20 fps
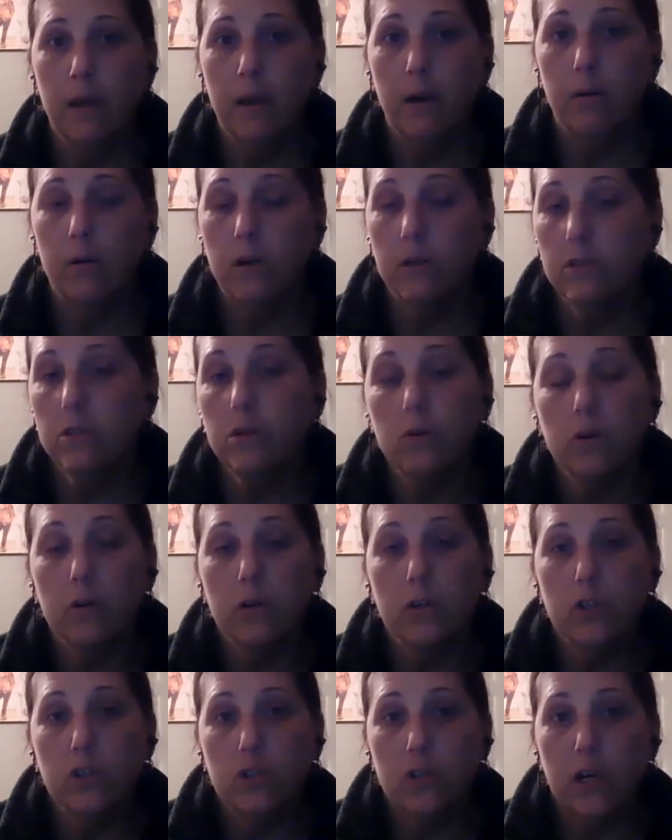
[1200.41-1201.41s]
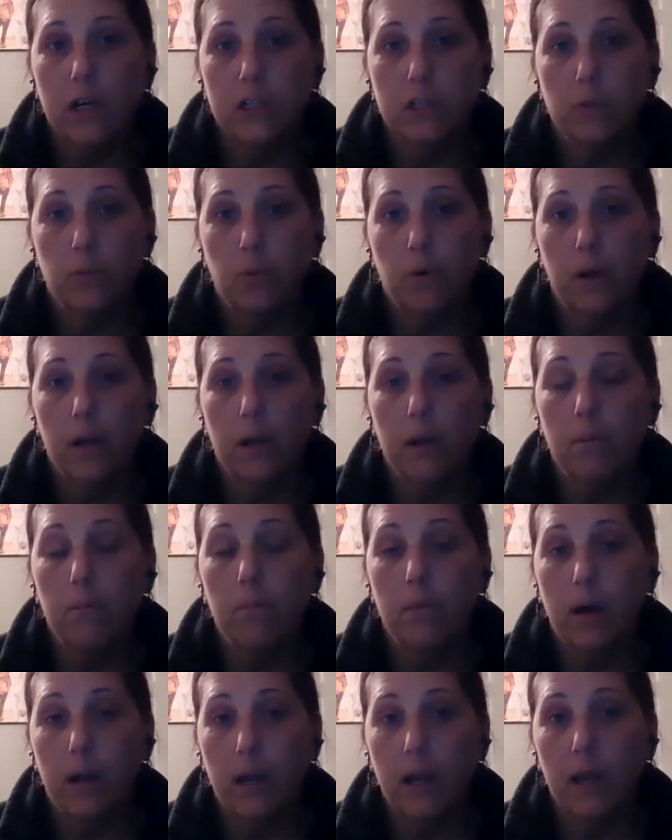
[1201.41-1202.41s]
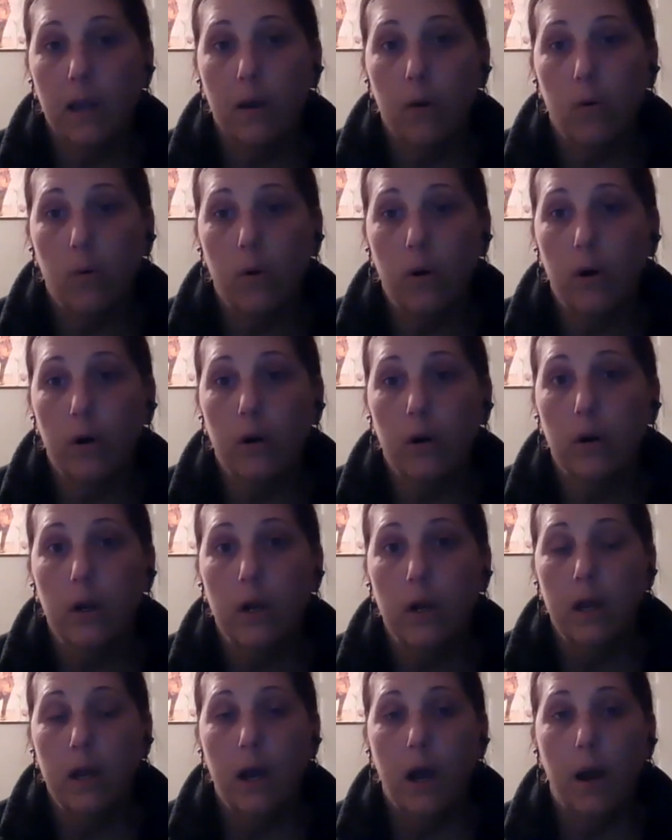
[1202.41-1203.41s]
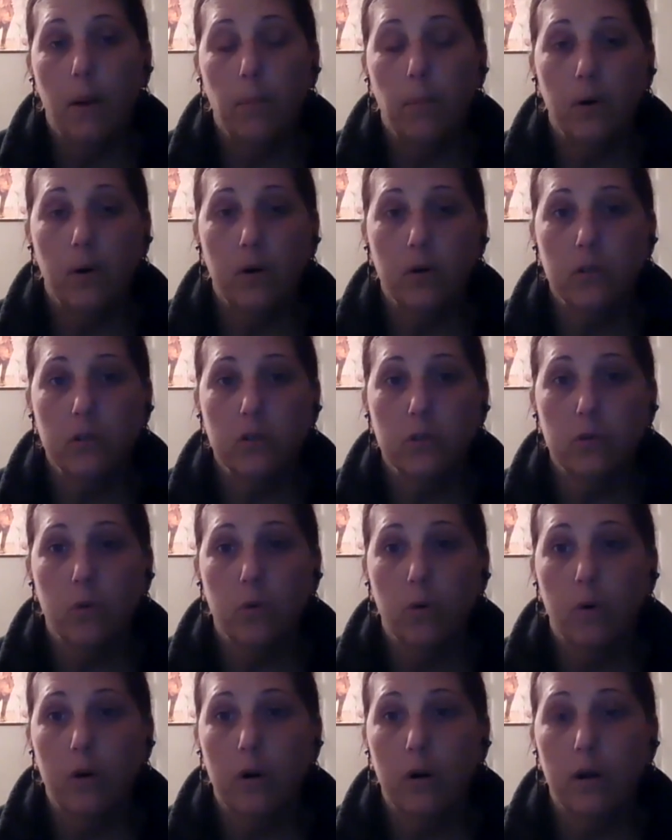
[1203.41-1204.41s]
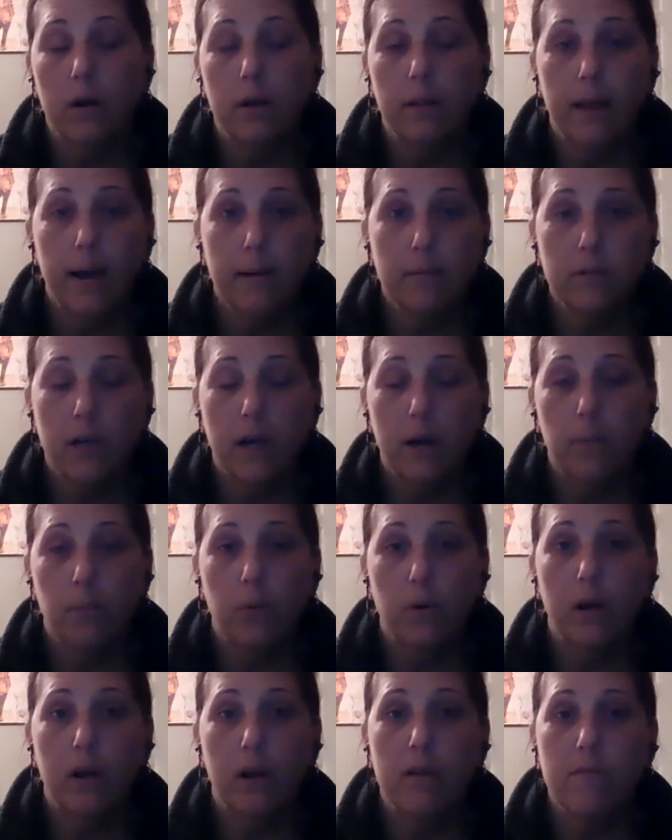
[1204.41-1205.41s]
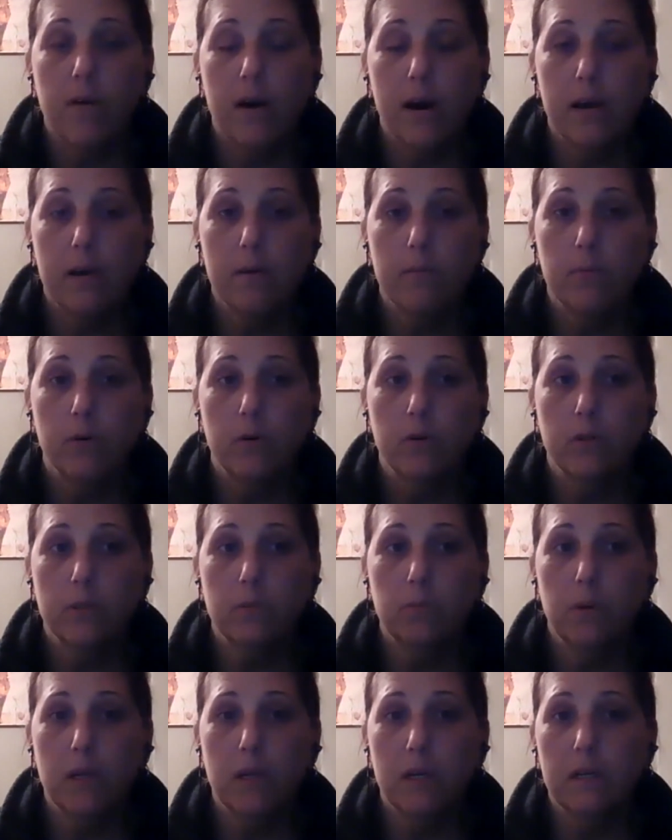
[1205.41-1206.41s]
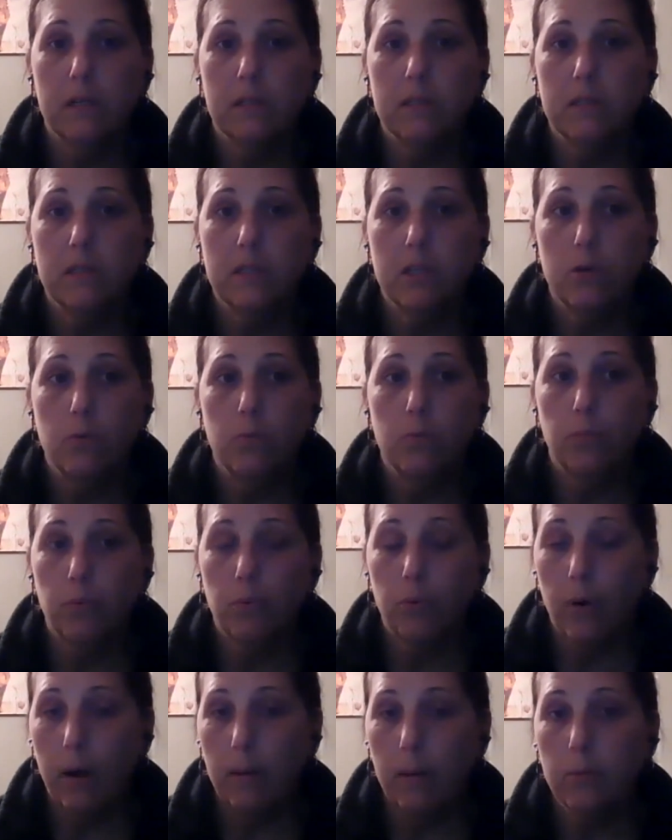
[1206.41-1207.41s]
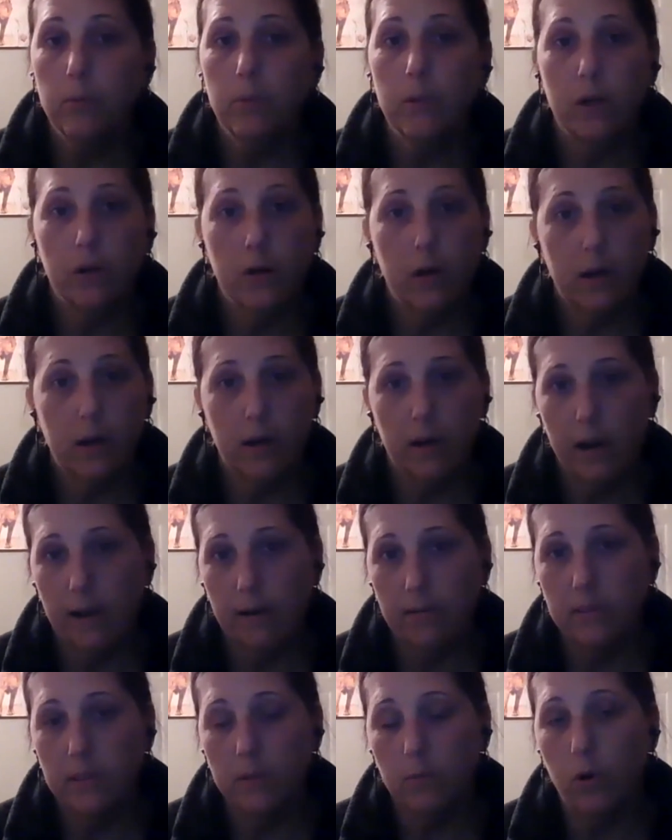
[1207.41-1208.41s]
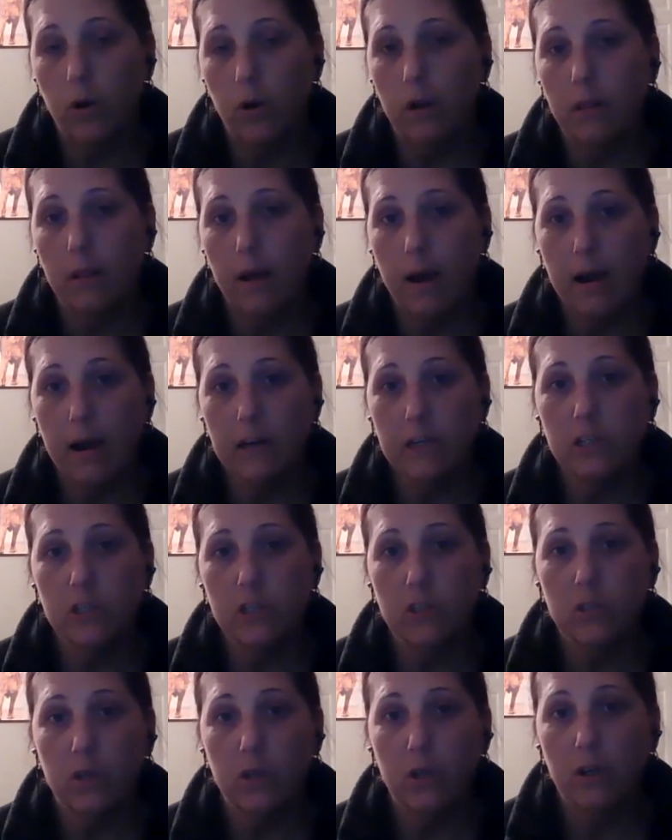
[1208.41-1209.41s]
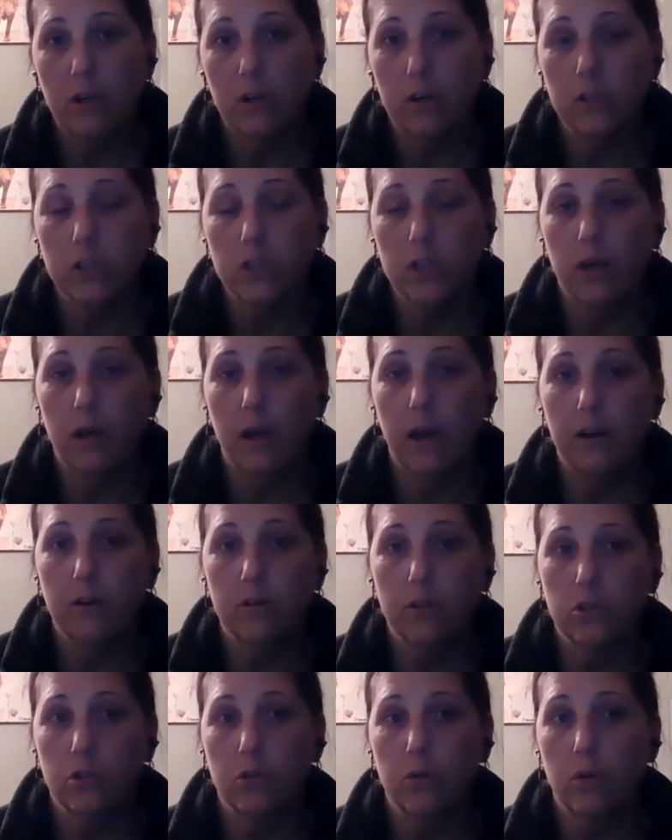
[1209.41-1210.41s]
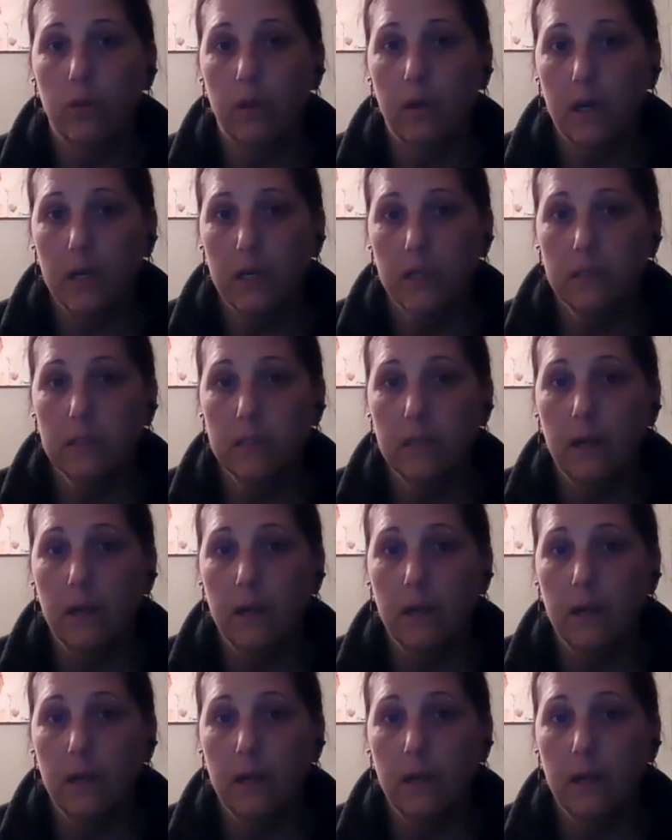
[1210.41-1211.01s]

I would also encourage you not to bring money or a purse or a laptop or any valuables, because you probably are not going to have somewhere locked and secure to house your things.